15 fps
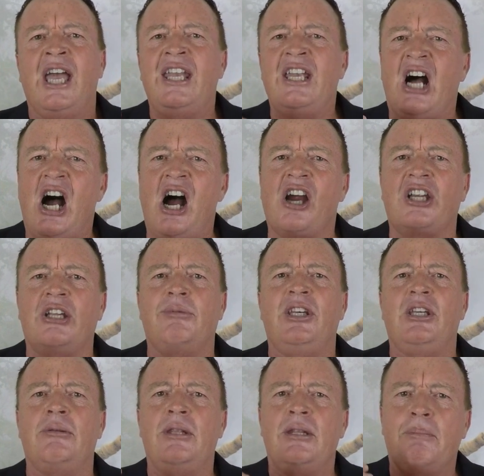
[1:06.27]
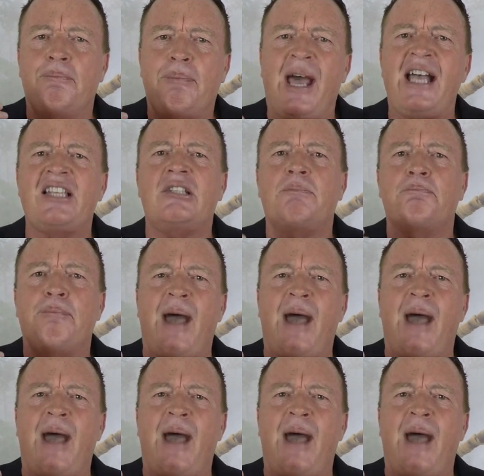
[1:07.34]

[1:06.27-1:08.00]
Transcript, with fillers: and arguably to be the best